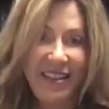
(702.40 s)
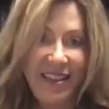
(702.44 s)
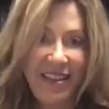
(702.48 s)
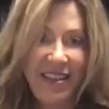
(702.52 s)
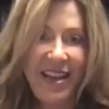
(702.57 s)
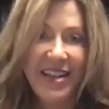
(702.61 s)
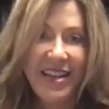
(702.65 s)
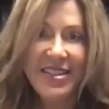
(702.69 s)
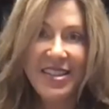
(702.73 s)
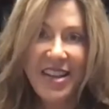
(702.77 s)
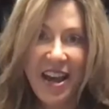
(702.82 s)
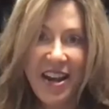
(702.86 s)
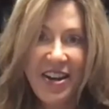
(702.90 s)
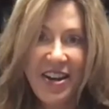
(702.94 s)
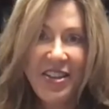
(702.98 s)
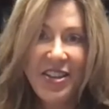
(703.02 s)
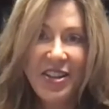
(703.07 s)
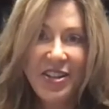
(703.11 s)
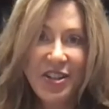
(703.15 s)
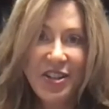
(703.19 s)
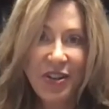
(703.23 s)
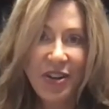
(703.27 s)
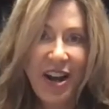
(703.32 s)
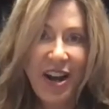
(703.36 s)
that's kind of
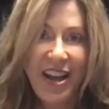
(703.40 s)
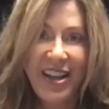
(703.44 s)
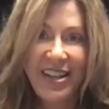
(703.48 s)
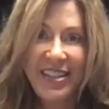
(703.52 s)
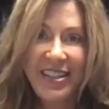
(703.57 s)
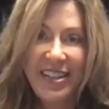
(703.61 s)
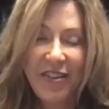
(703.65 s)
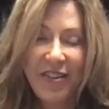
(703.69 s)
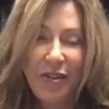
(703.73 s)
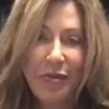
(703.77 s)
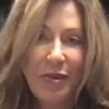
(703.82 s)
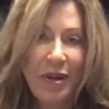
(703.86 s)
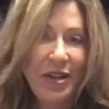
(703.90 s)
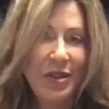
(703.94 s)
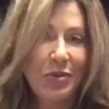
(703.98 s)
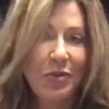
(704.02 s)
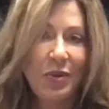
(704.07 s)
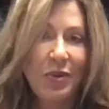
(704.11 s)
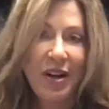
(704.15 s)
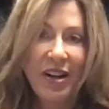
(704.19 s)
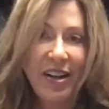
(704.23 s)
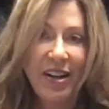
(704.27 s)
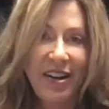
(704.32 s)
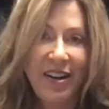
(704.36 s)
the trend. Everybody's
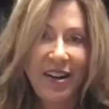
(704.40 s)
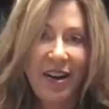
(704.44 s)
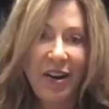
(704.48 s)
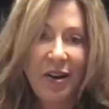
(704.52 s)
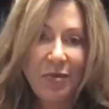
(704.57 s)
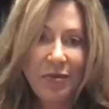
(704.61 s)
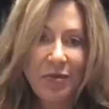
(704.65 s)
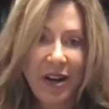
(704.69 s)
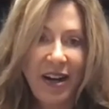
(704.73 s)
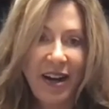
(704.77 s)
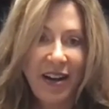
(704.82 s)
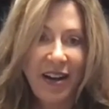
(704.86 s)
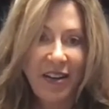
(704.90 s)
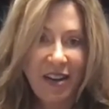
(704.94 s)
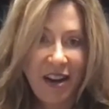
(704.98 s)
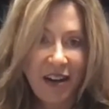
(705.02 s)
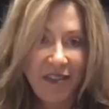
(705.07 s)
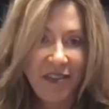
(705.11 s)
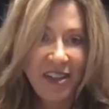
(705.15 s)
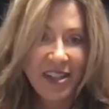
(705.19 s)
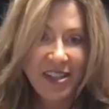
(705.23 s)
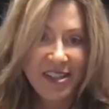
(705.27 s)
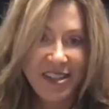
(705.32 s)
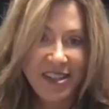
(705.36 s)
working at home right now,
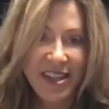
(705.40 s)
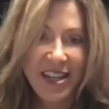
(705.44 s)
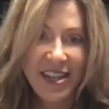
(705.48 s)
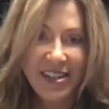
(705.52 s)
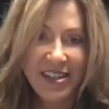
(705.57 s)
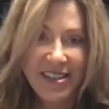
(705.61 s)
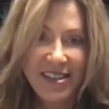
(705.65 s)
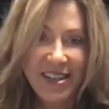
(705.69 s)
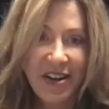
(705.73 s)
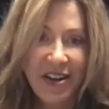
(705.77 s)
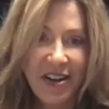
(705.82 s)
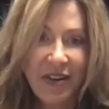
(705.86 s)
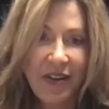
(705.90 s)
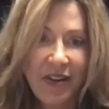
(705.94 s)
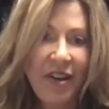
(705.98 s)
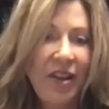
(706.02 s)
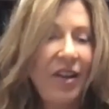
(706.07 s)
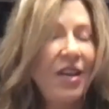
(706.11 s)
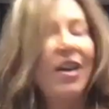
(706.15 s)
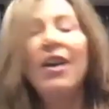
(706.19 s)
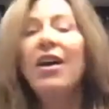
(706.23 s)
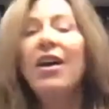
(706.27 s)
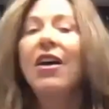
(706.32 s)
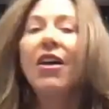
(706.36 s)
obviously, so
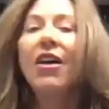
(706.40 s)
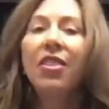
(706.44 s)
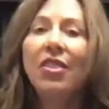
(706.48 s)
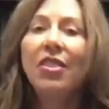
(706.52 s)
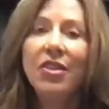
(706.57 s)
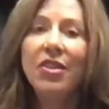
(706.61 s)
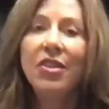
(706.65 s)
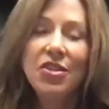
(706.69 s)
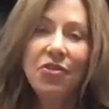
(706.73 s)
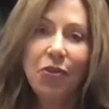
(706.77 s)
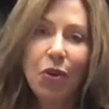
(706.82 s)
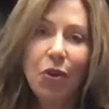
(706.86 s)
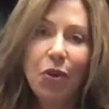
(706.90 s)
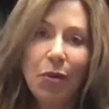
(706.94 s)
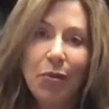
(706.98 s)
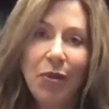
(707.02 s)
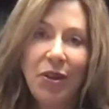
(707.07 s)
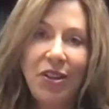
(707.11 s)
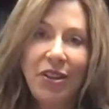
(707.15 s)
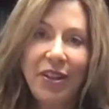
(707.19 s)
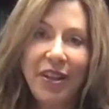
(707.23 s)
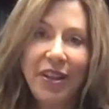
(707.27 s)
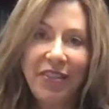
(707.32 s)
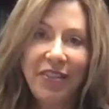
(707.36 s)
those
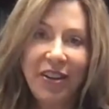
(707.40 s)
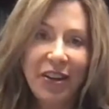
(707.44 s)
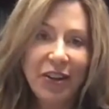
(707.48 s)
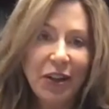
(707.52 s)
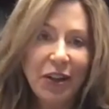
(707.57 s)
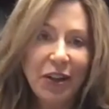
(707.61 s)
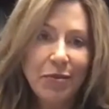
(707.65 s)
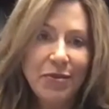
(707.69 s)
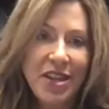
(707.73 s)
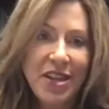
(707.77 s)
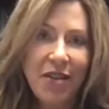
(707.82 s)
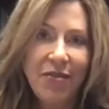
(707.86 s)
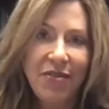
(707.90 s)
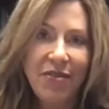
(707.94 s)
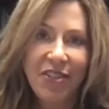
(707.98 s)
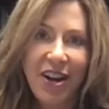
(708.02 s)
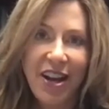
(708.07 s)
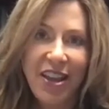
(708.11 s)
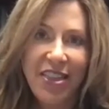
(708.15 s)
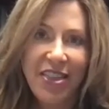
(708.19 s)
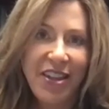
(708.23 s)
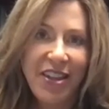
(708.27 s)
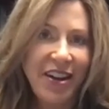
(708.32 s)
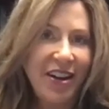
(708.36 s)
formal living rooms up
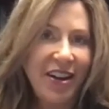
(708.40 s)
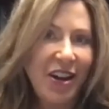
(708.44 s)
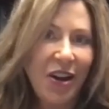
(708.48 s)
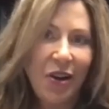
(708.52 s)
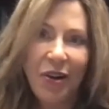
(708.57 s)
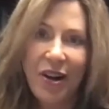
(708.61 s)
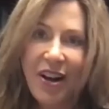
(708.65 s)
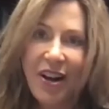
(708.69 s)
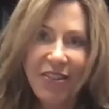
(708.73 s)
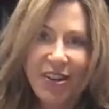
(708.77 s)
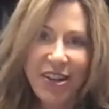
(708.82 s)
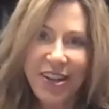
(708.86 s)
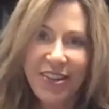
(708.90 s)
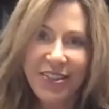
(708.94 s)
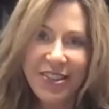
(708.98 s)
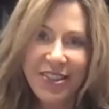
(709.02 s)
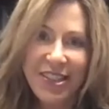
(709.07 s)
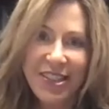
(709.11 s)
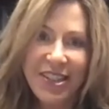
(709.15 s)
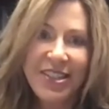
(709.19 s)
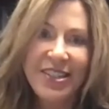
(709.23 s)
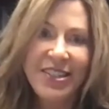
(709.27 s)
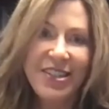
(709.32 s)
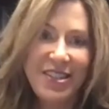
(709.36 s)
front that no one ever
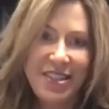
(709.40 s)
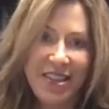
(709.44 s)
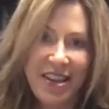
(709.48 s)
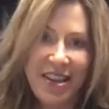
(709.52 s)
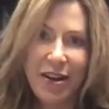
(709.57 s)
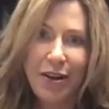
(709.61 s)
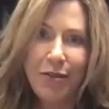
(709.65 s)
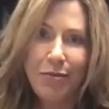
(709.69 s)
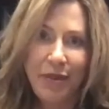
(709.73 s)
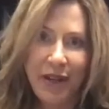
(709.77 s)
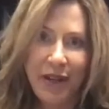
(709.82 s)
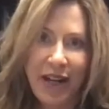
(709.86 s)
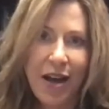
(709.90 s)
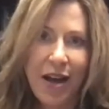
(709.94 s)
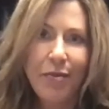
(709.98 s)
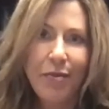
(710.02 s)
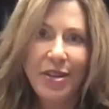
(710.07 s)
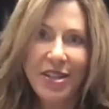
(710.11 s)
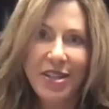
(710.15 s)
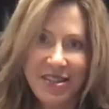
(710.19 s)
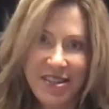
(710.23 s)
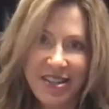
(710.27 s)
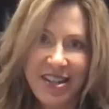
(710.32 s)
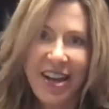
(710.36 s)
uses, they're those
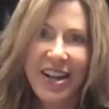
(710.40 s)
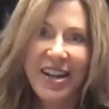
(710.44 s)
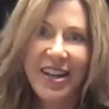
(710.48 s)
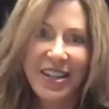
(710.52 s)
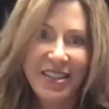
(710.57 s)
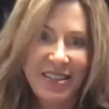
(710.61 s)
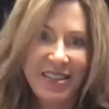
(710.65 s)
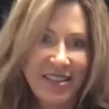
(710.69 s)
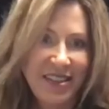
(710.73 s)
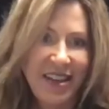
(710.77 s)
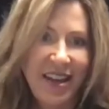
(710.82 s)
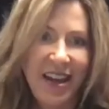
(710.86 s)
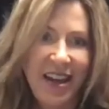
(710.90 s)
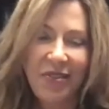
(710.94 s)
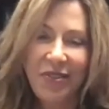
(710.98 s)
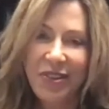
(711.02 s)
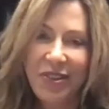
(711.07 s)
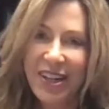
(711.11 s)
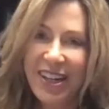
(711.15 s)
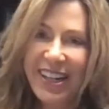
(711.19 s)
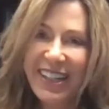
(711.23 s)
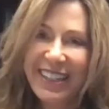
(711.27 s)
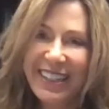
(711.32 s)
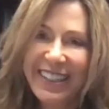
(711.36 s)
becoming studies, and
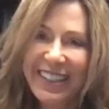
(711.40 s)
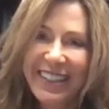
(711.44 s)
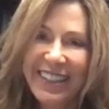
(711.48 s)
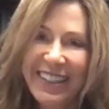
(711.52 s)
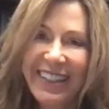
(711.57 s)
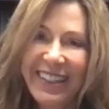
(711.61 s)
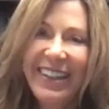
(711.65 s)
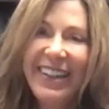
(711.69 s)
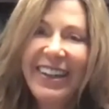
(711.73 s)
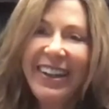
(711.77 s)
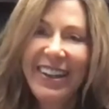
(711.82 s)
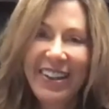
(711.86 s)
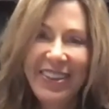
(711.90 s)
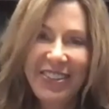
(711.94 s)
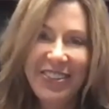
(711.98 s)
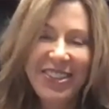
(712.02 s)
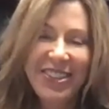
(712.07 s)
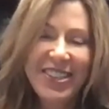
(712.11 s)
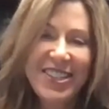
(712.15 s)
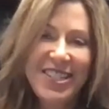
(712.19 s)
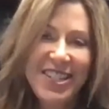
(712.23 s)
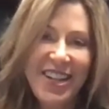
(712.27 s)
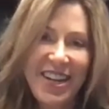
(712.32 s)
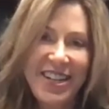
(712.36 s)
we're
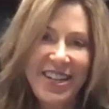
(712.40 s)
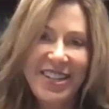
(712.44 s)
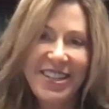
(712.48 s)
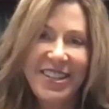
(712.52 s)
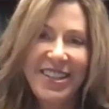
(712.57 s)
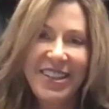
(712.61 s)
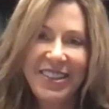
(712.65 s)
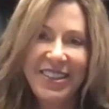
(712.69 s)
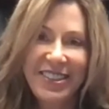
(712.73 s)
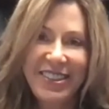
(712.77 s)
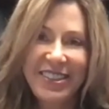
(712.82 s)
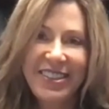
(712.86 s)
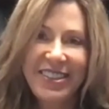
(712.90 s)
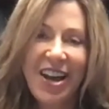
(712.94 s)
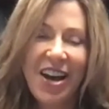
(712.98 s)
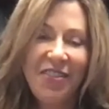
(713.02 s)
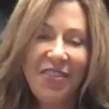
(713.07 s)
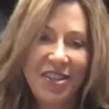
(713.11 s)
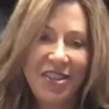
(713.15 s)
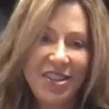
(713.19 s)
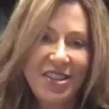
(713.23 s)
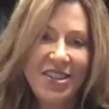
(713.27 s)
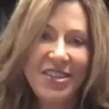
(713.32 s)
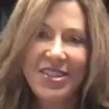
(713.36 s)
we're staging those as
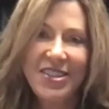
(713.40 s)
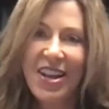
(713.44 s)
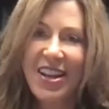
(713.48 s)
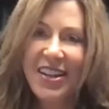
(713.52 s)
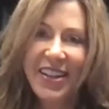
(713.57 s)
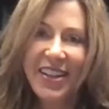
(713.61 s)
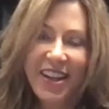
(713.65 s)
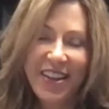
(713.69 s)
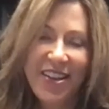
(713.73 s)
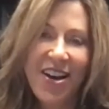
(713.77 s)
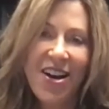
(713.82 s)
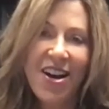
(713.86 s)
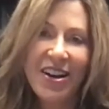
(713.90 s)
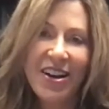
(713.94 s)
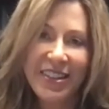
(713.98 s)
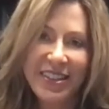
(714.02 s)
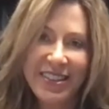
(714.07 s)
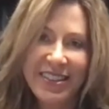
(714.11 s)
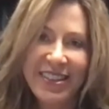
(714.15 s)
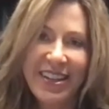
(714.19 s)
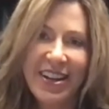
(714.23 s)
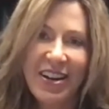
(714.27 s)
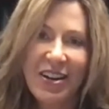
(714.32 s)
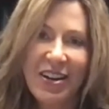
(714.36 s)
offices all day long,
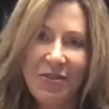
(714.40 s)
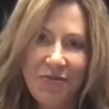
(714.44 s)
so.